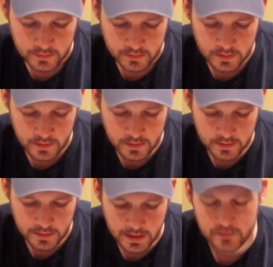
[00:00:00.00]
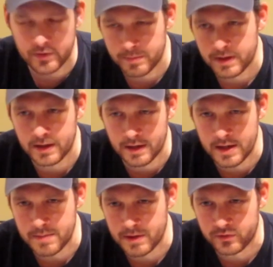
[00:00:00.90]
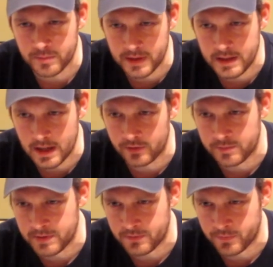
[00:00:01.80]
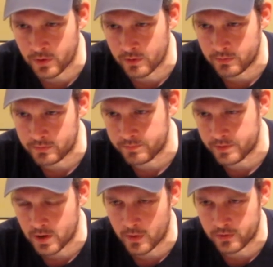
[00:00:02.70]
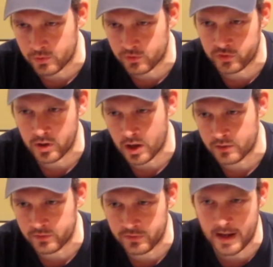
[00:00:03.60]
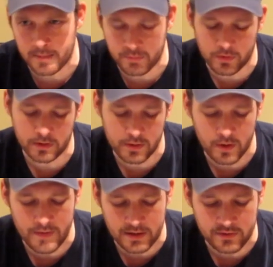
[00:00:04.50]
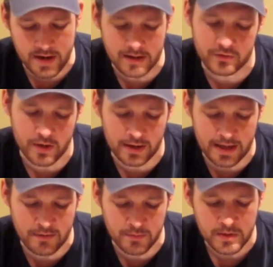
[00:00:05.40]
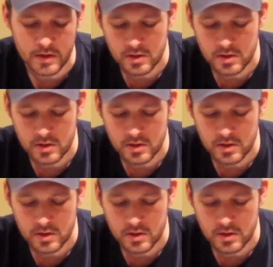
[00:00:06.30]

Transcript: Yeah, somebody yelled at me for going through the cigars. Is that well, and that's the answer I gave him.